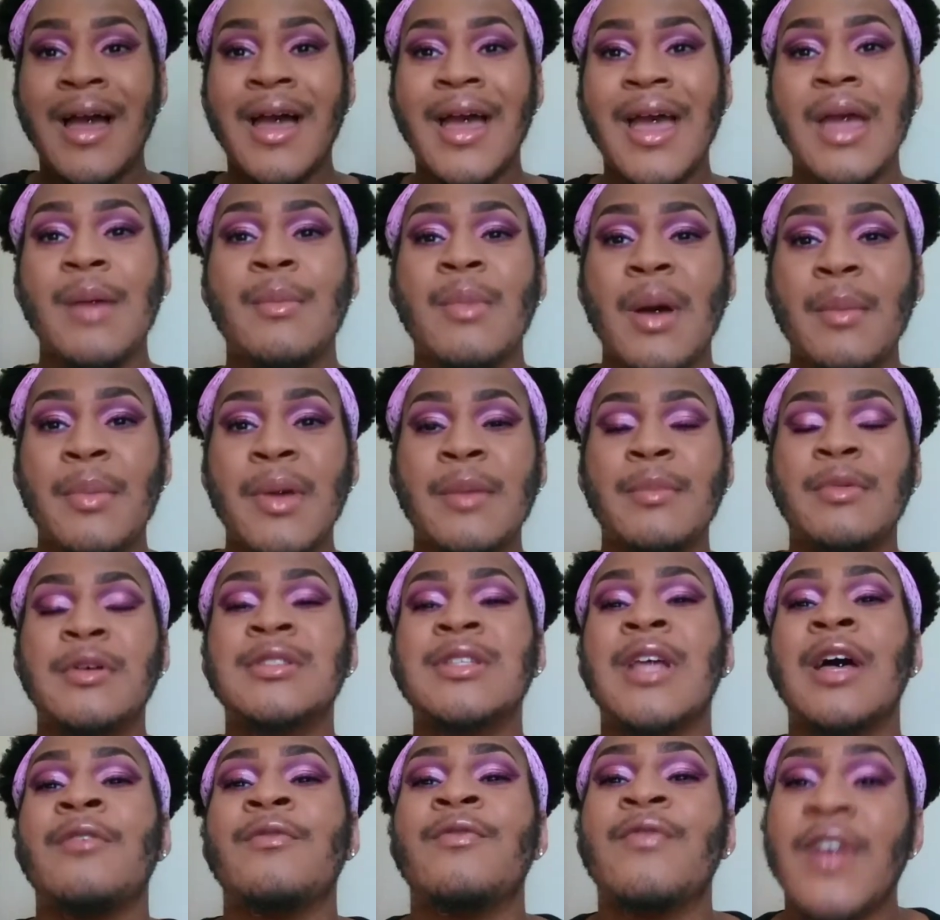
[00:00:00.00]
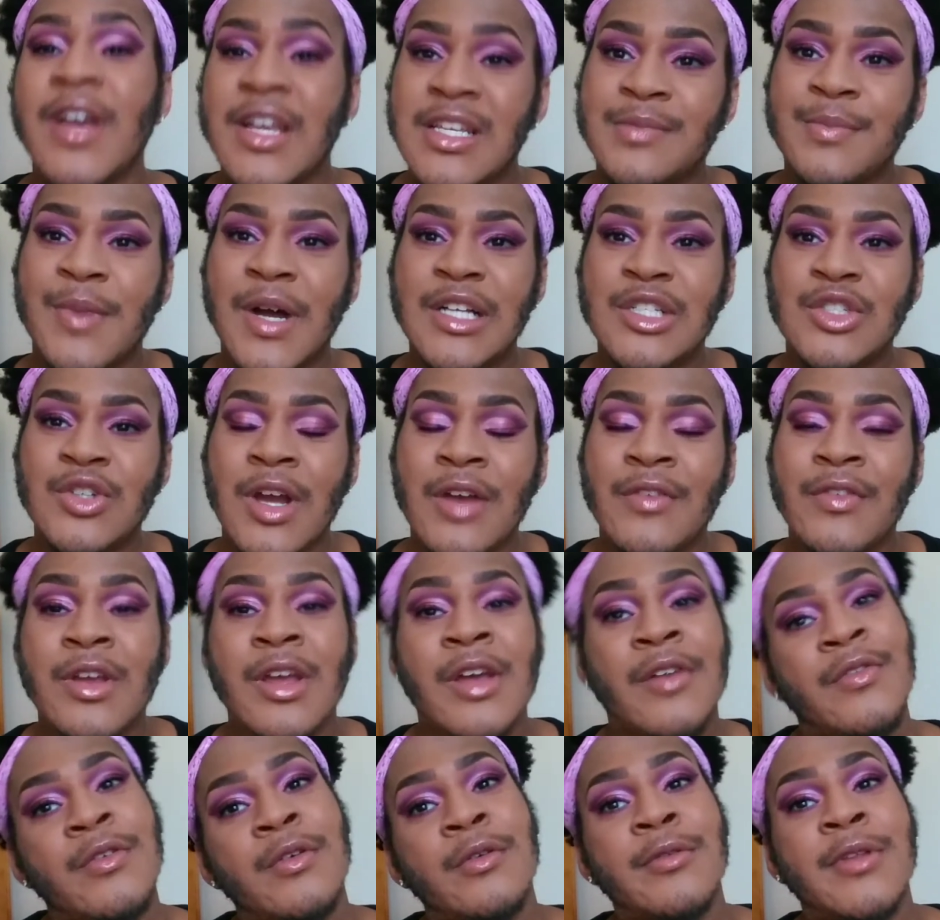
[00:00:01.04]
Hey my peoples, I'm Faced by Trevi.
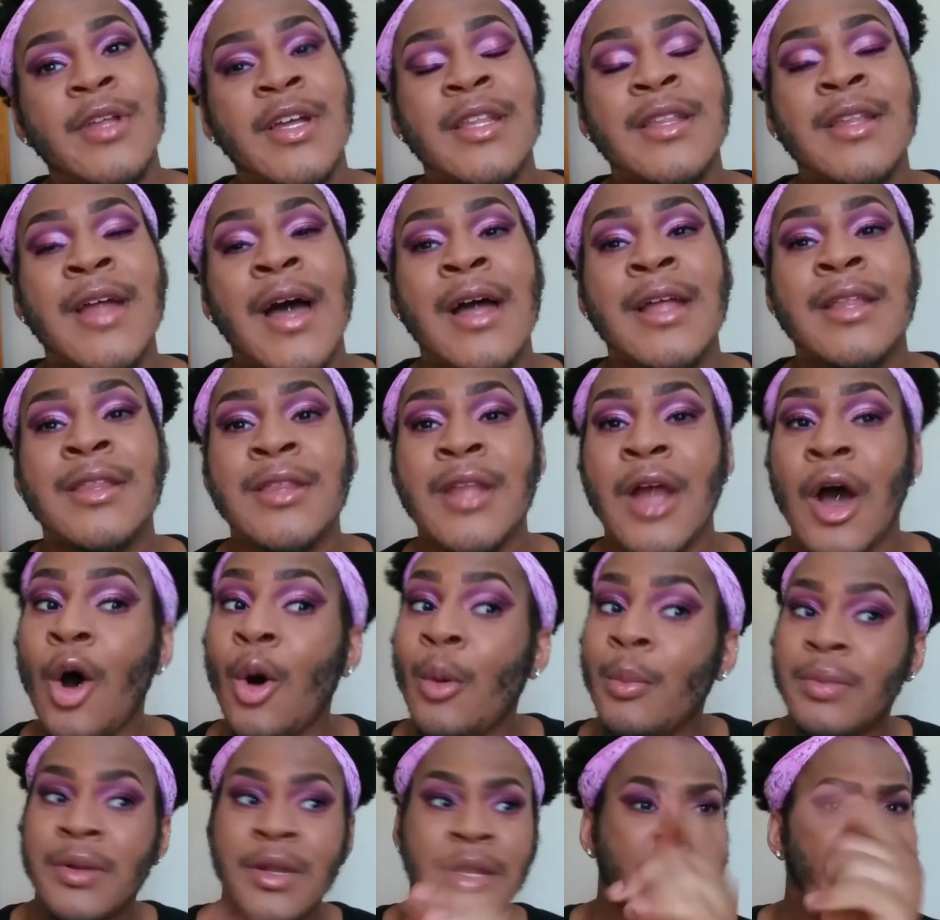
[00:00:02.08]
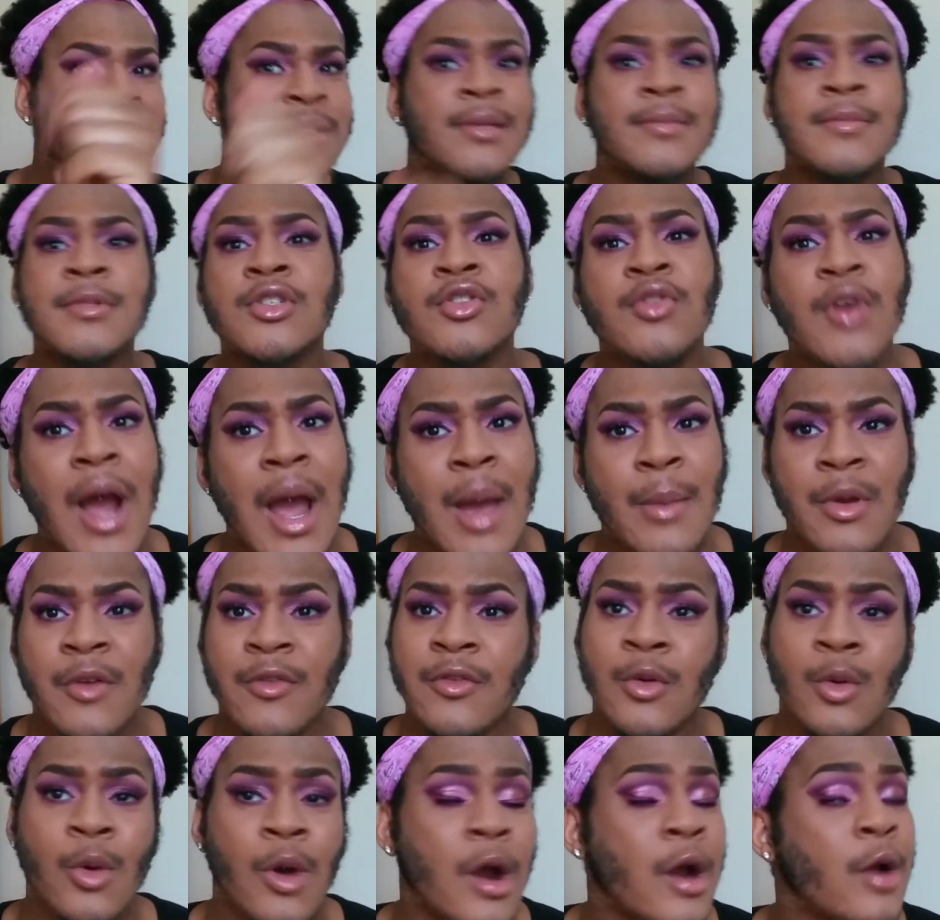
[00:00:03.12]
If you did not know, please subscribe
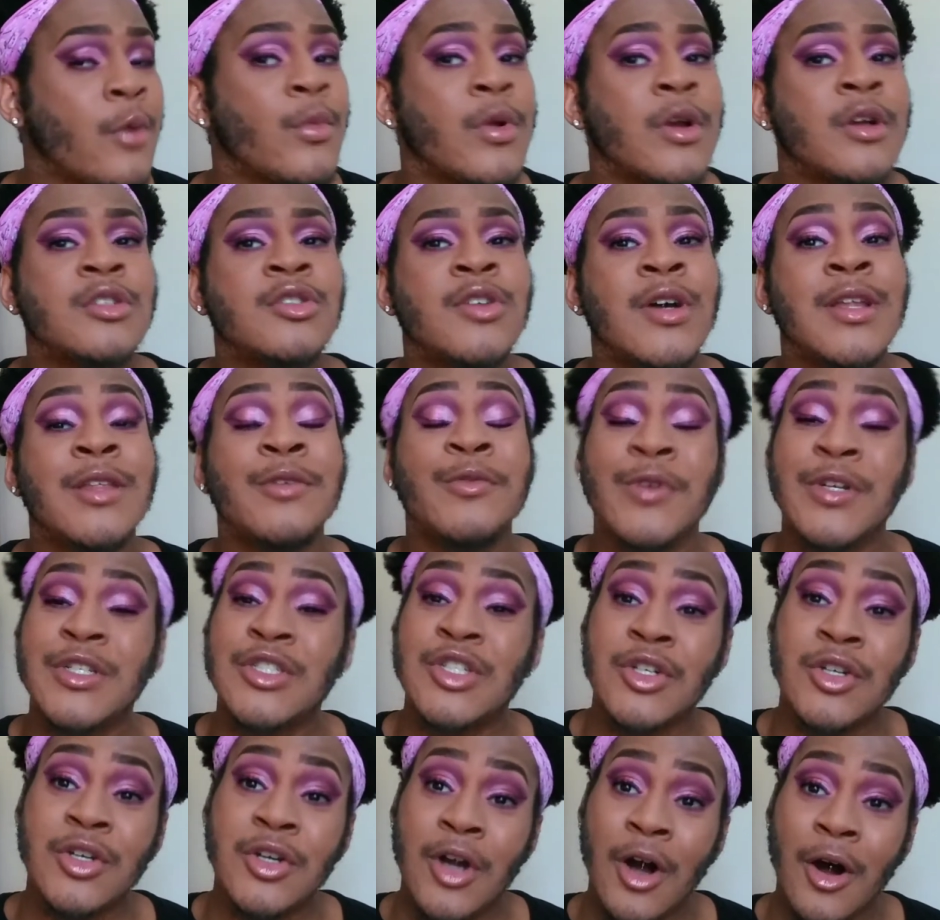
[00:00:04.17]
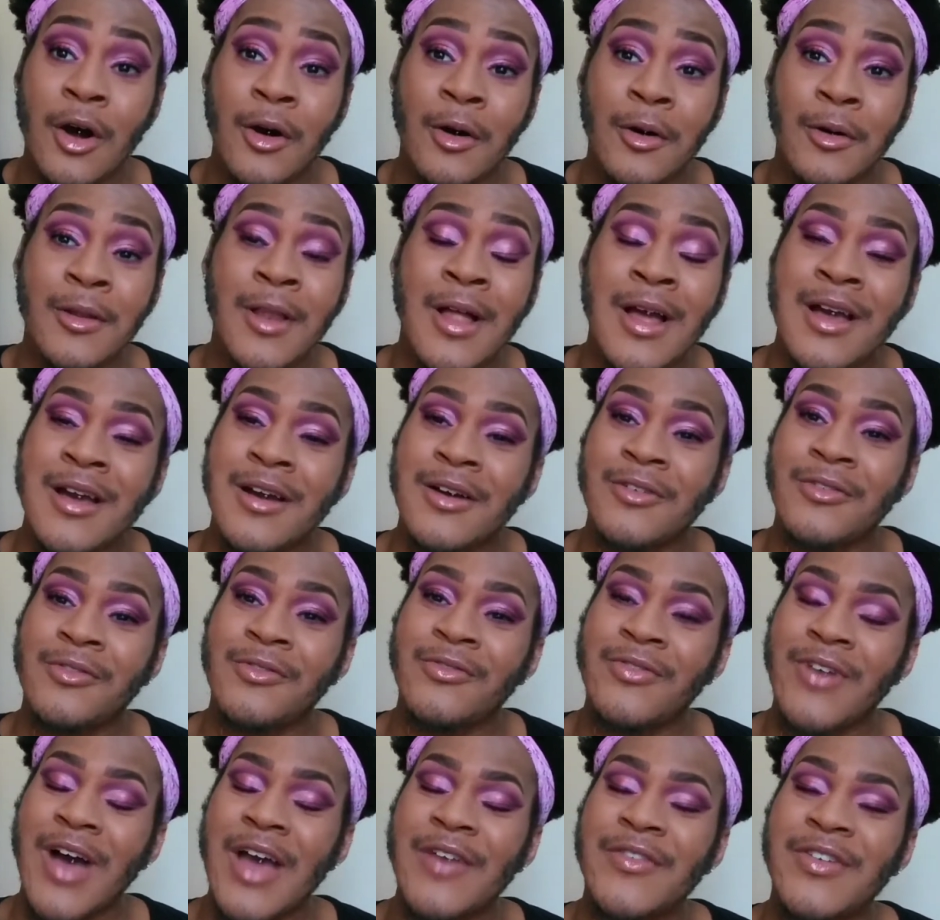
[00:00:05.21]
if you aren't. We are trying to reach a goal of
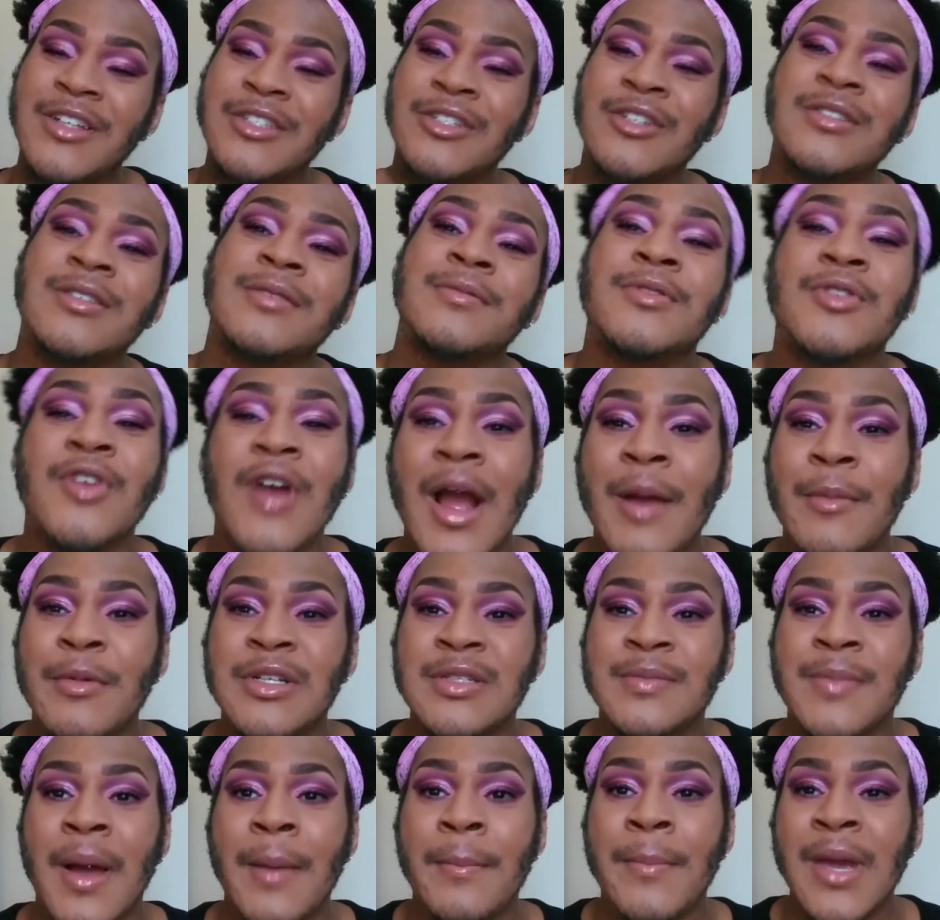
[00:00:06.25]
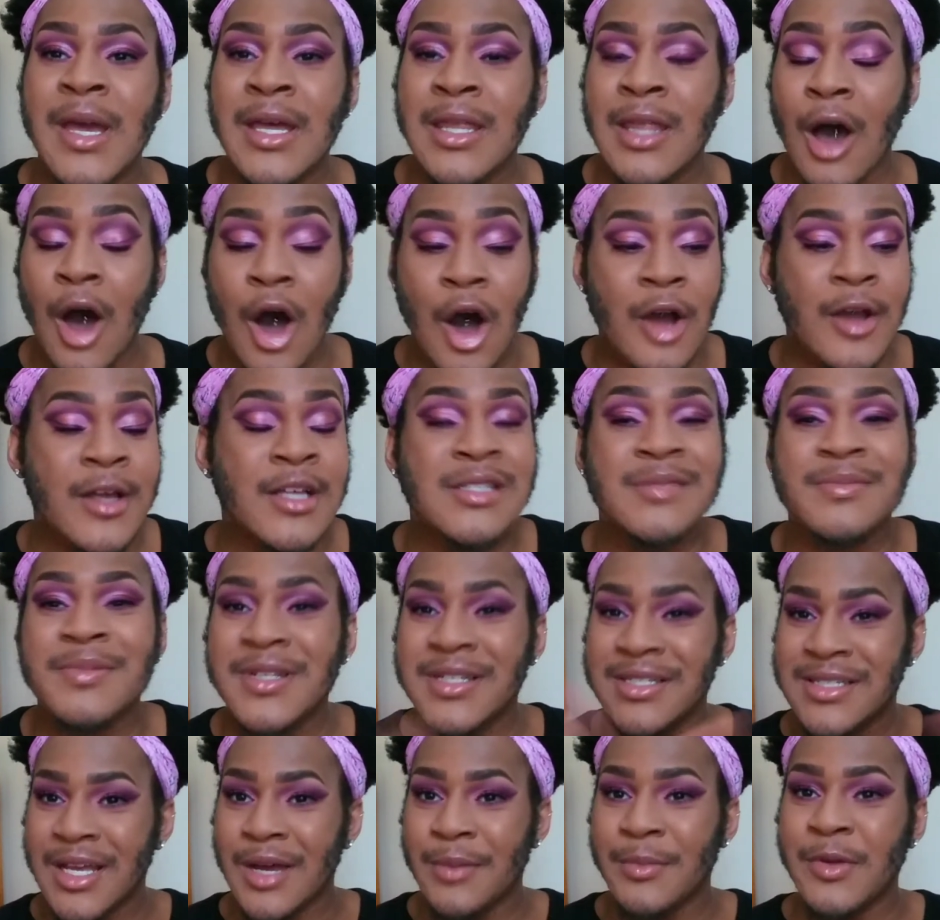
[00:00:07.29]
500 subscribers by mid-August.
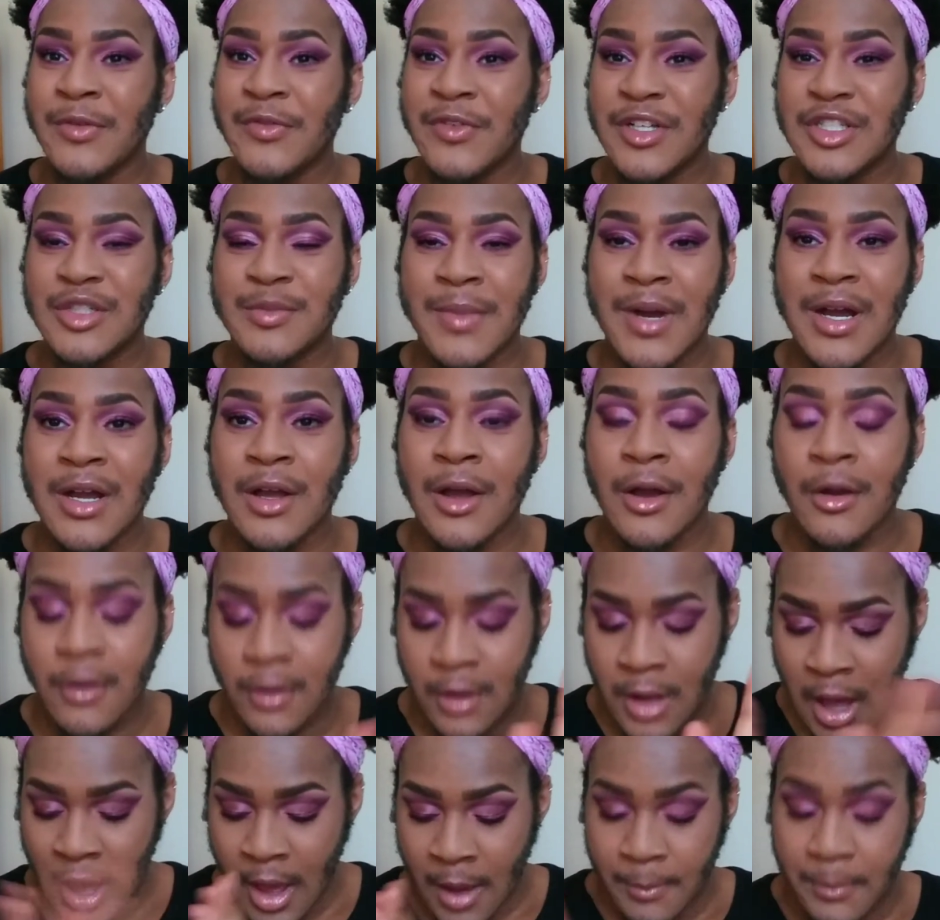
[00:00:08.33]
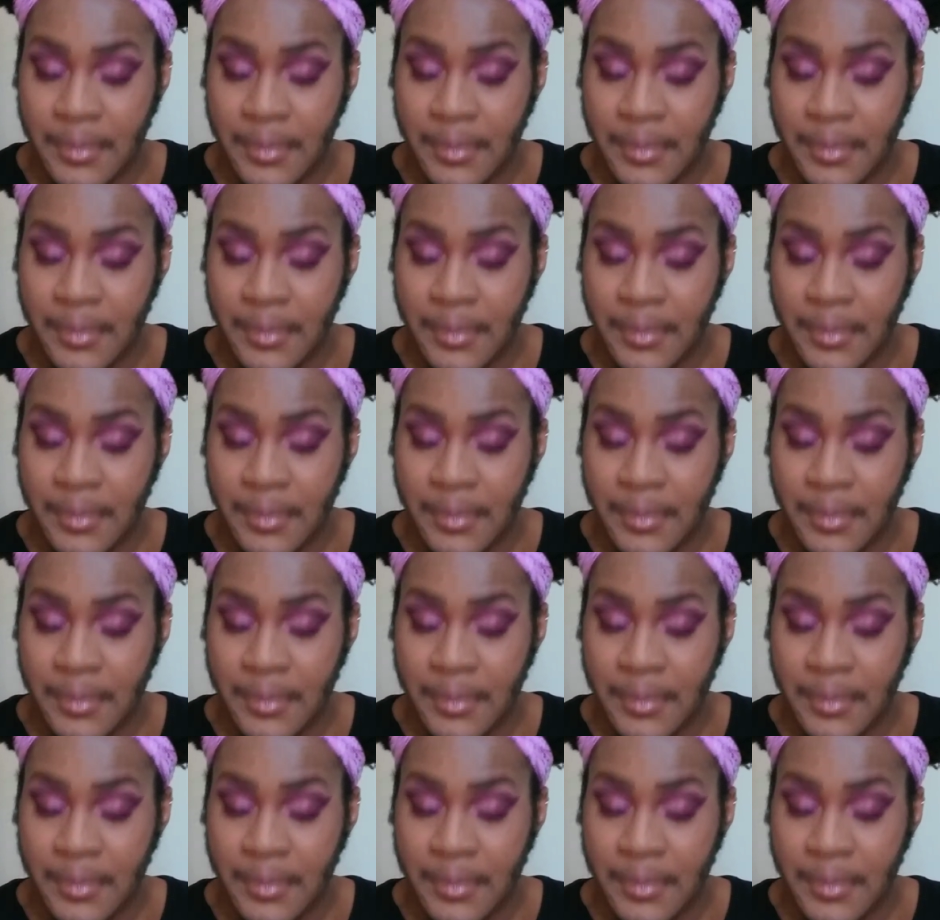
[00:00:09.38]
Please help me reach my goal.